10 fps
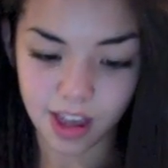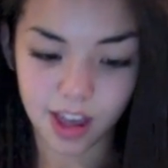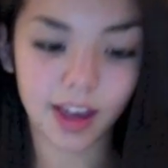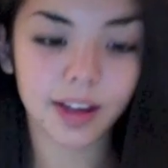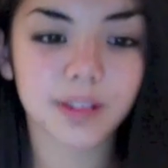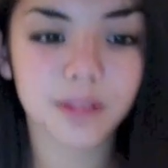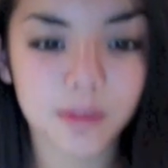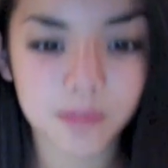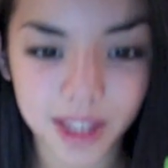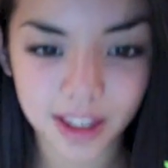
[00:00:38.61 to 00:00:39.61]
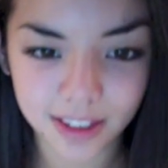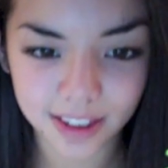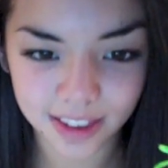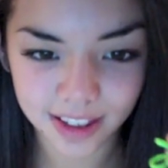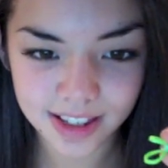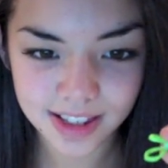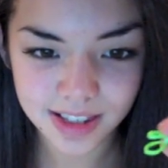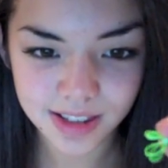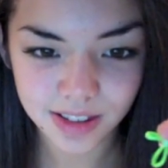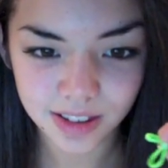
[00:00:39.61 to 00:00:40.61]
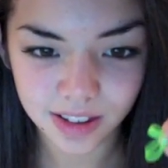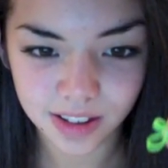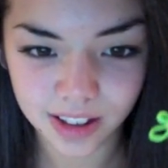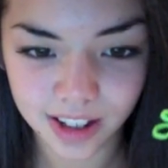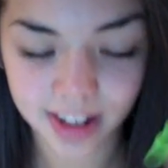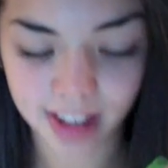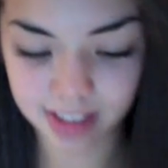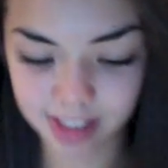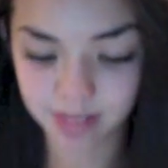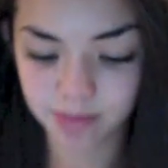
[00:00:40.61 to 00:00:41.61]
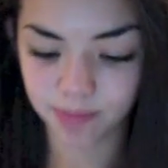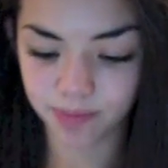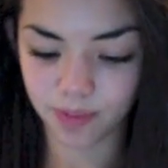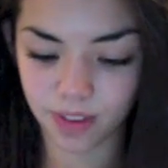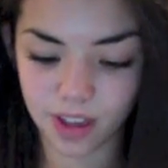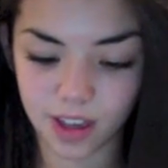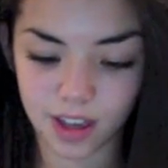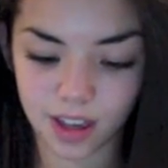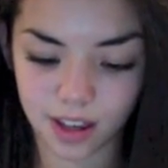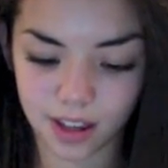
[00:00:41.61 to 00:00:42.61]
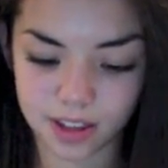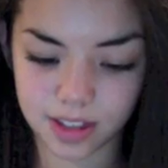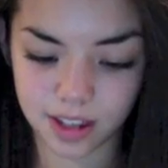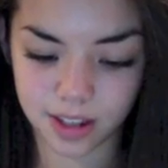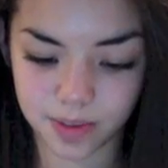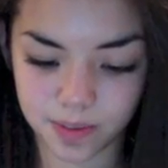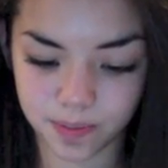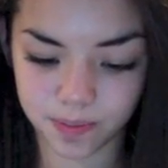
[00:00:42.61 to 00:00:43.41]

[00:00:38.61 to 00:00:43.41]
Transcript: and make it like this, connected. And then